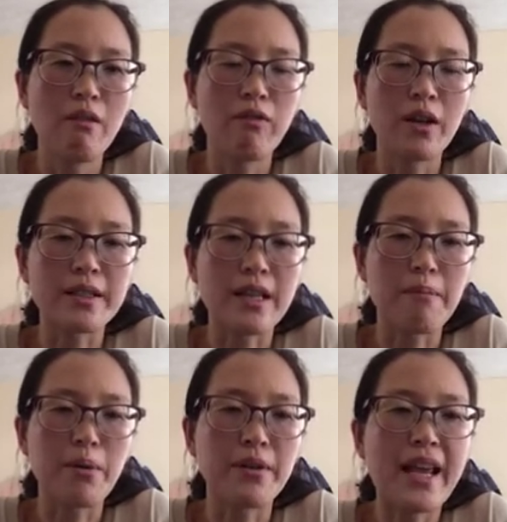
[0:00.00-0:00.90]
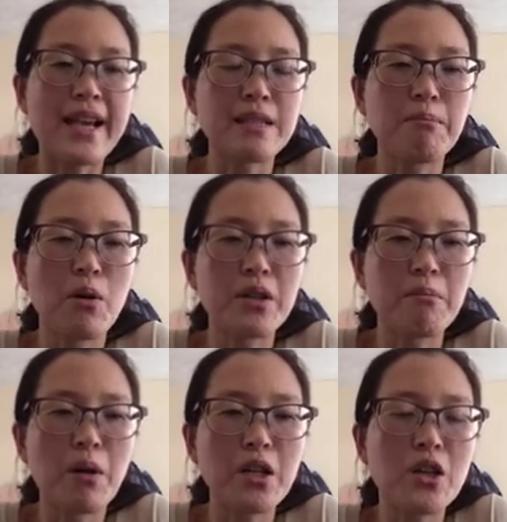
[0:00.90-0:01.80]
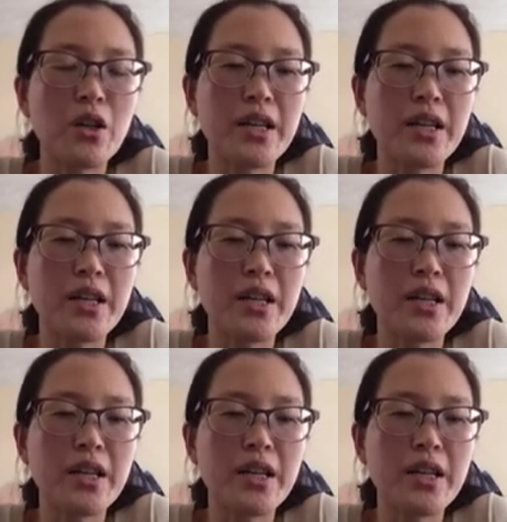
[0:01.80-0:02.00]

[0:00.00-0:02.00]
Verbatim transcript: For example, there is a molecular